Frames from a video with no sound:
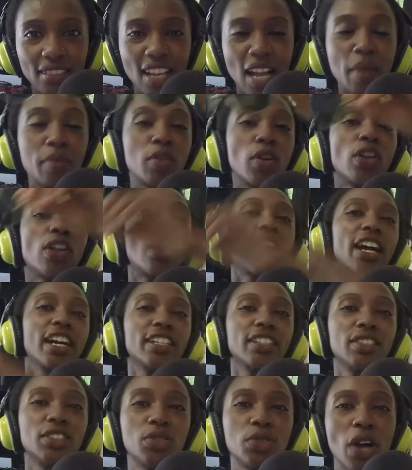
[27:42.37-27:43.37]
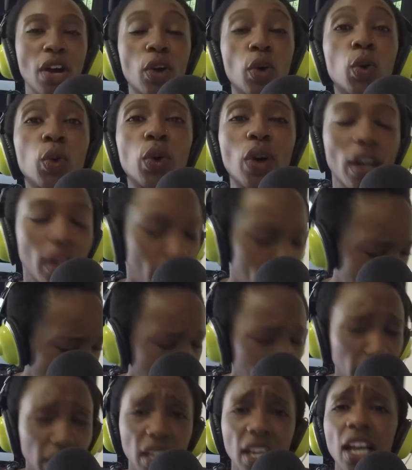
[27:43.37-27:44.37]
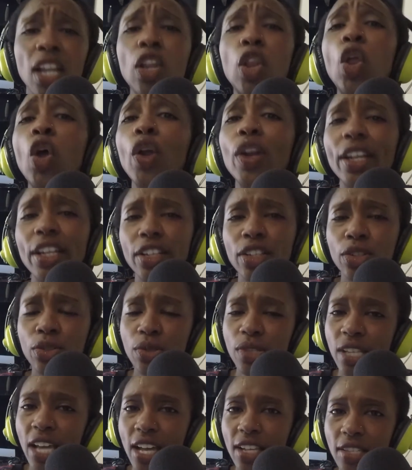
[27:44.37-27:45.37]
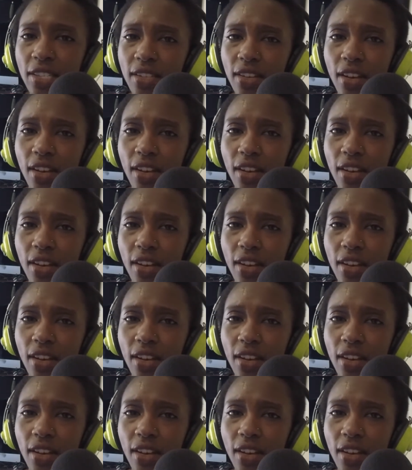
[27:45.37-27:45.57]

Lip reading: I'm no longer a learned newscaster.